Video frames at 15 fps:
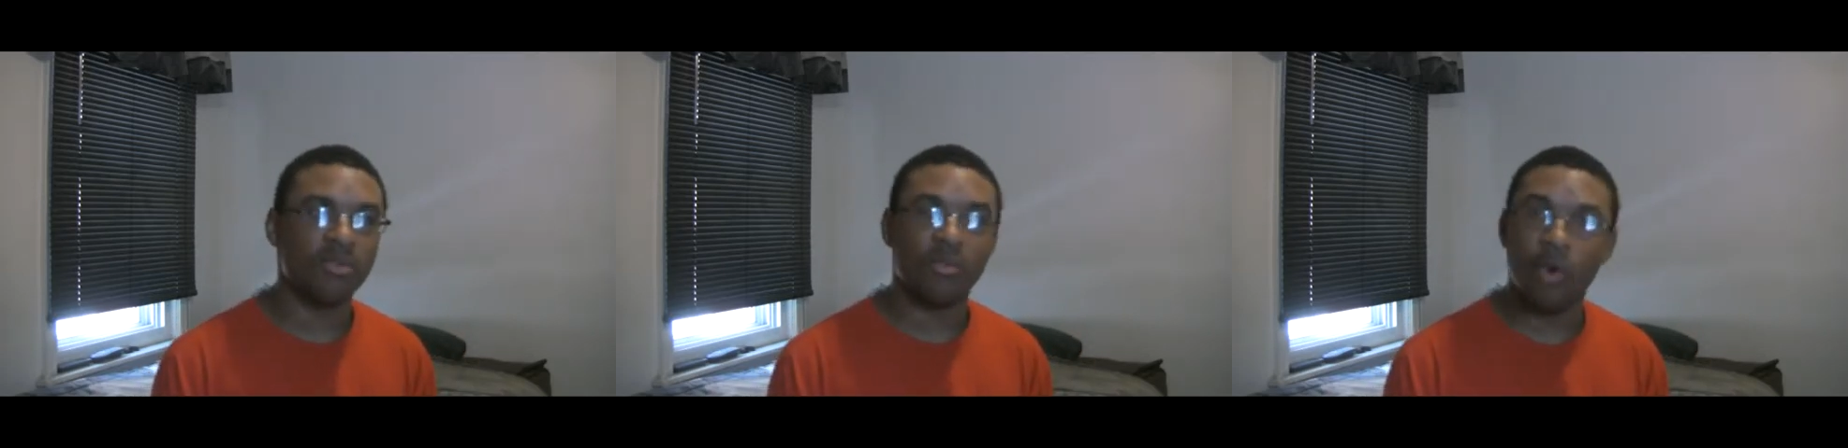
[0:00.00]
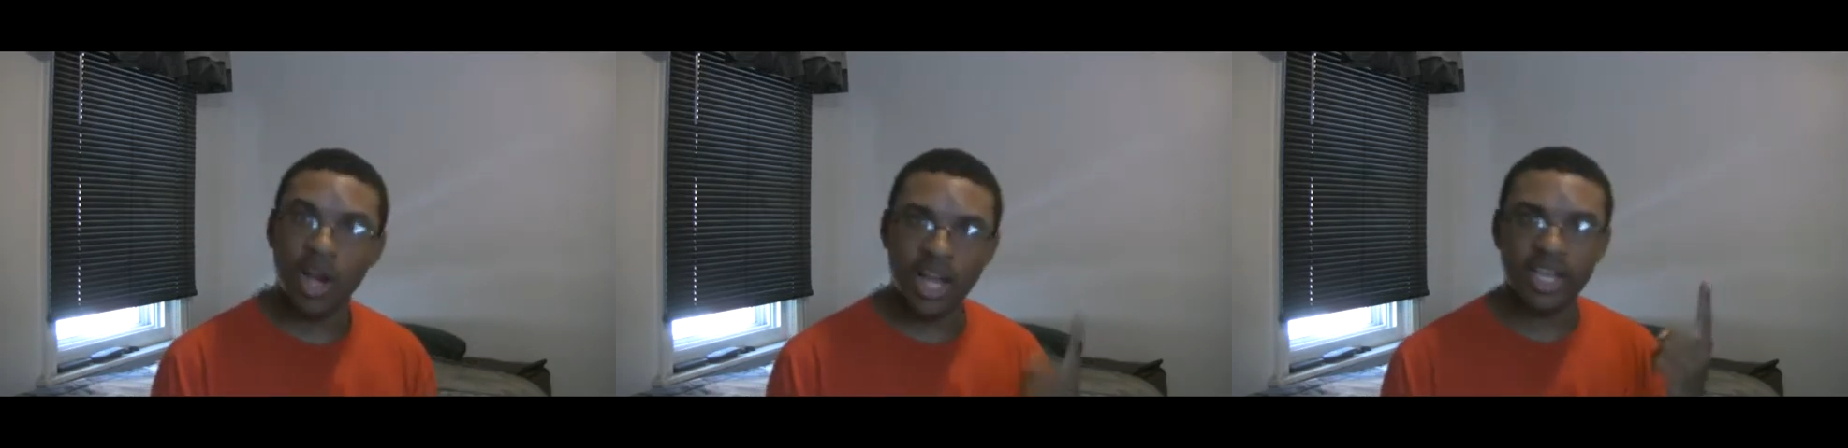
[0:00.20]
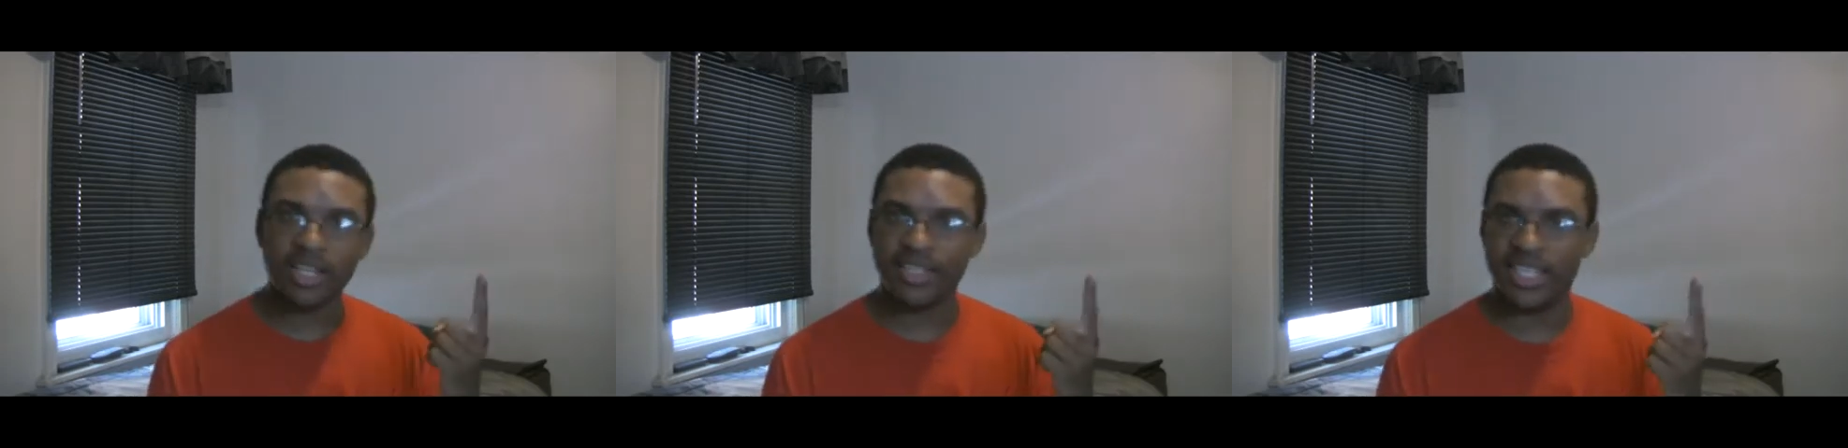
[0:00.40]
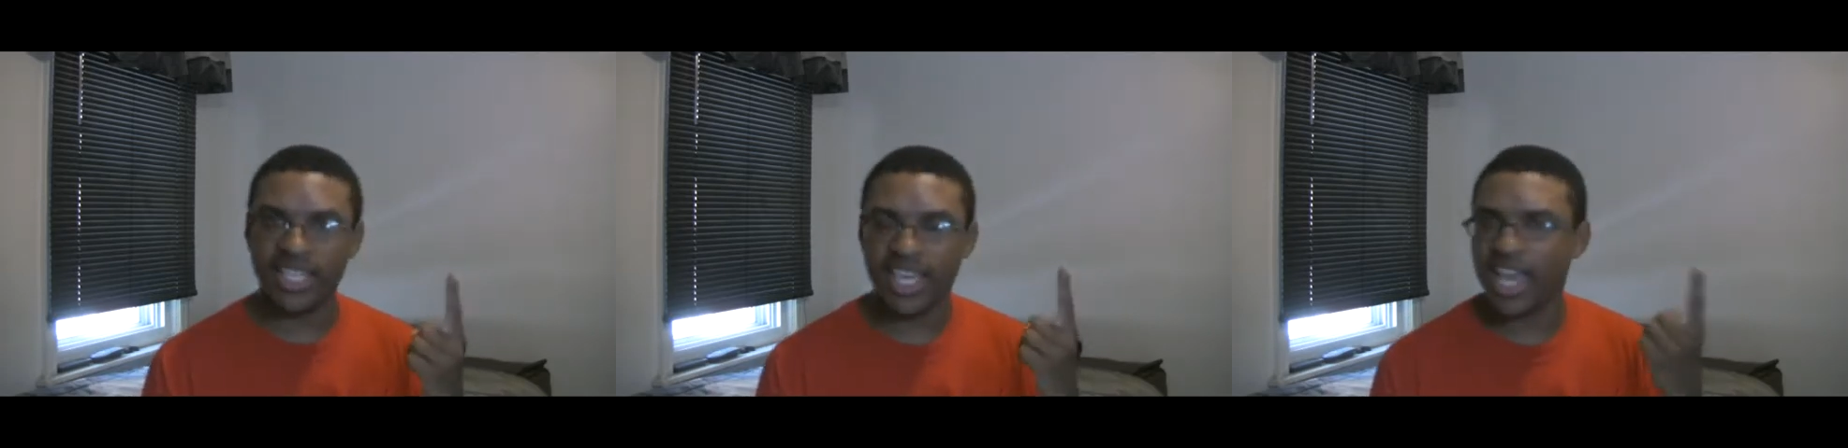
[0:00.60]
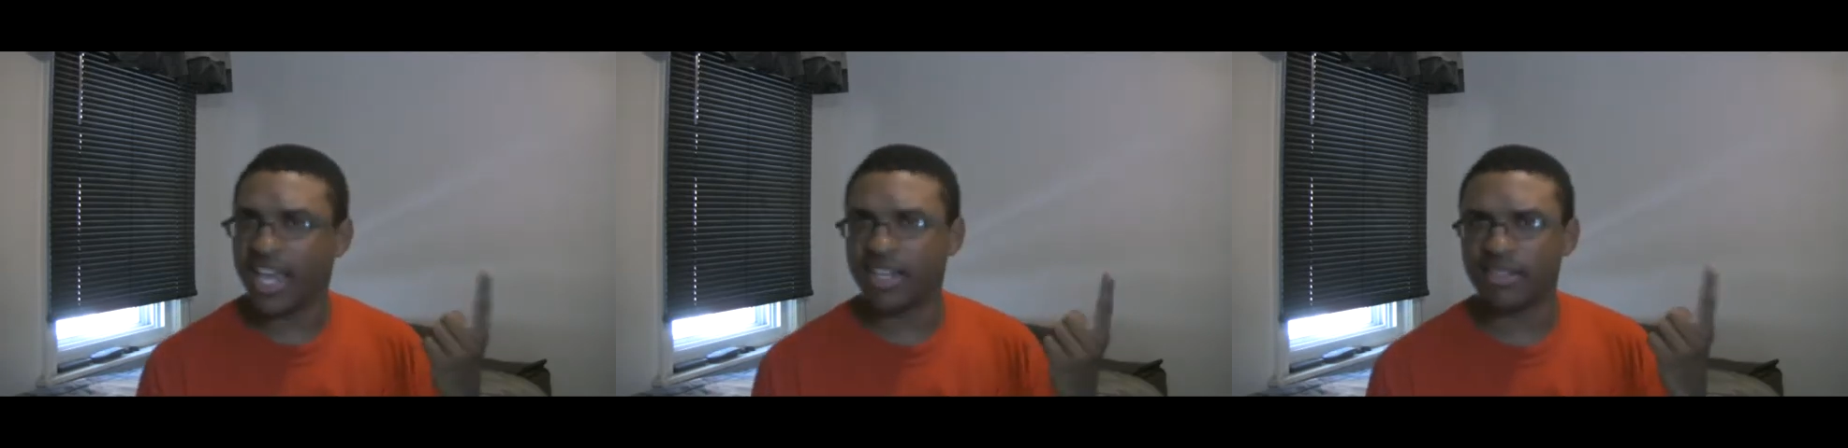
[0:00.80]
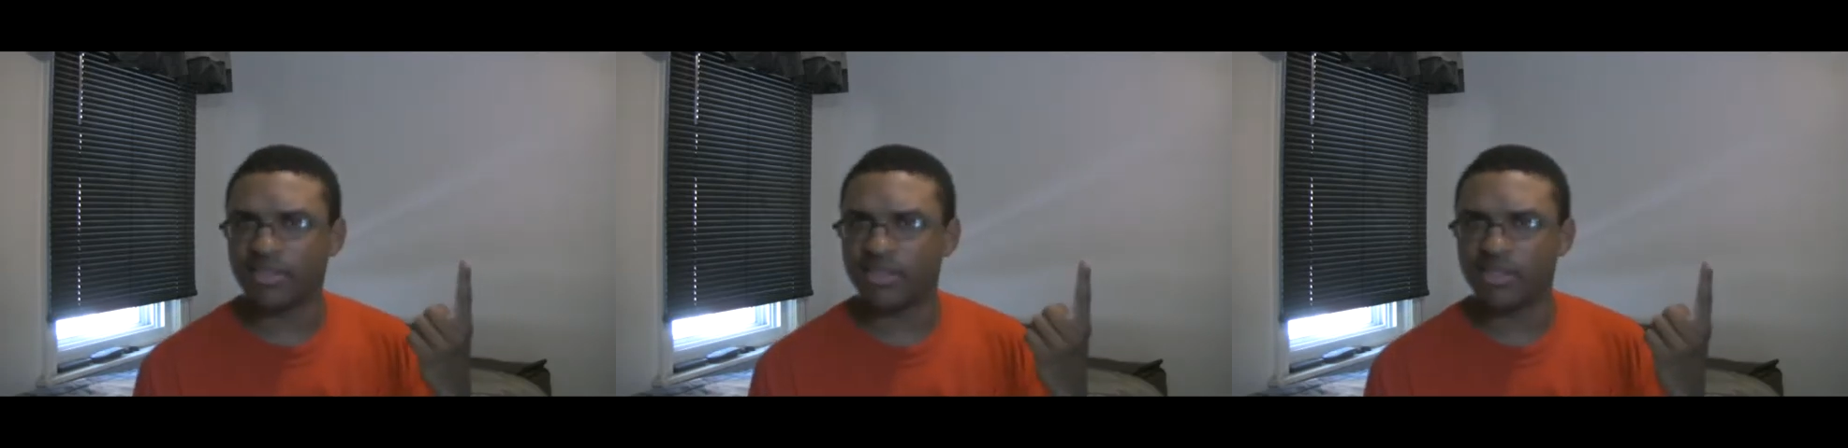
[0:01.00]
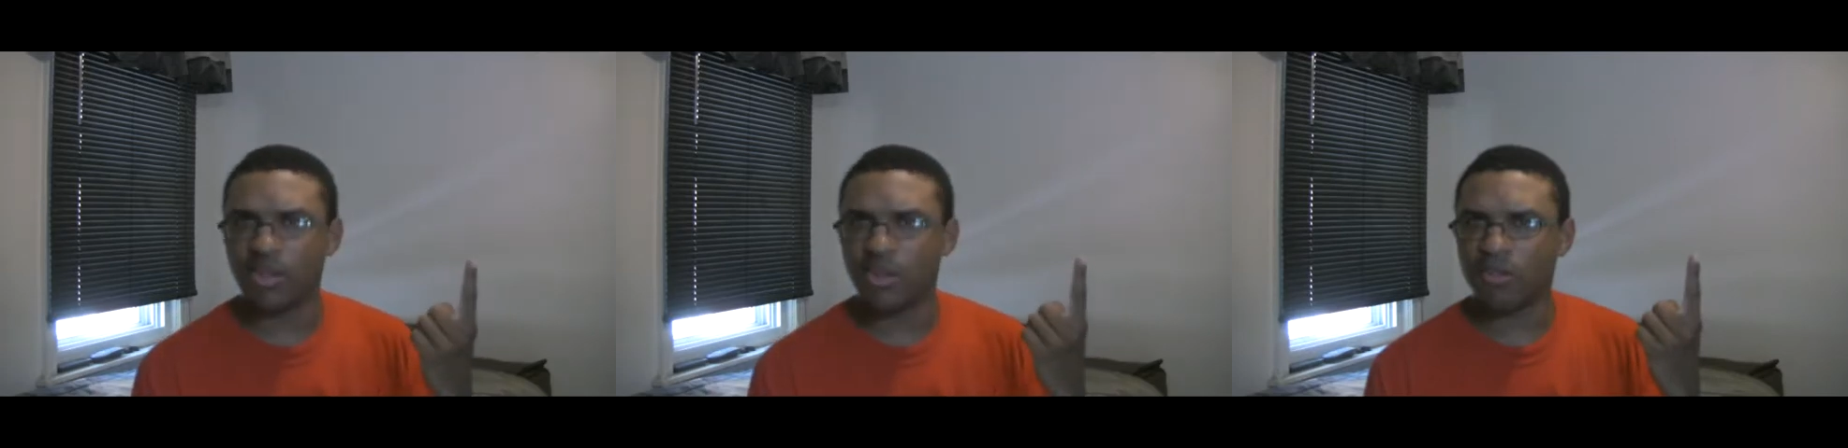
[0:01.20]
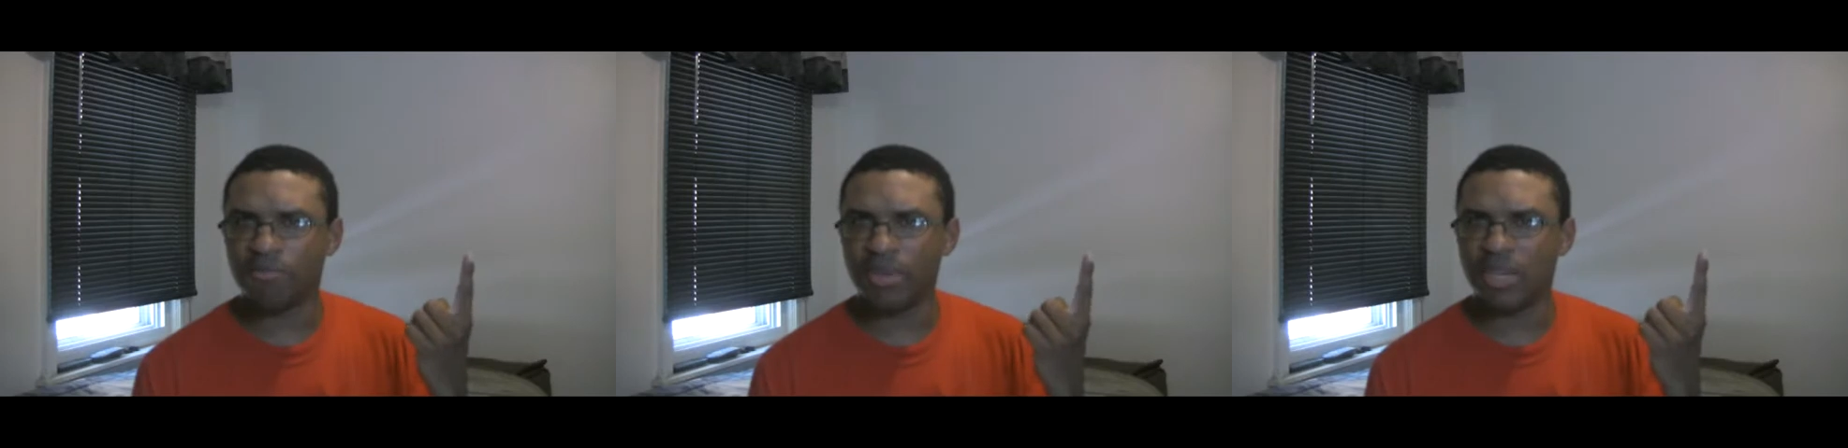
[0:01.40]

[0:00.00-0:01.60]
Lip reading: one, you can't insult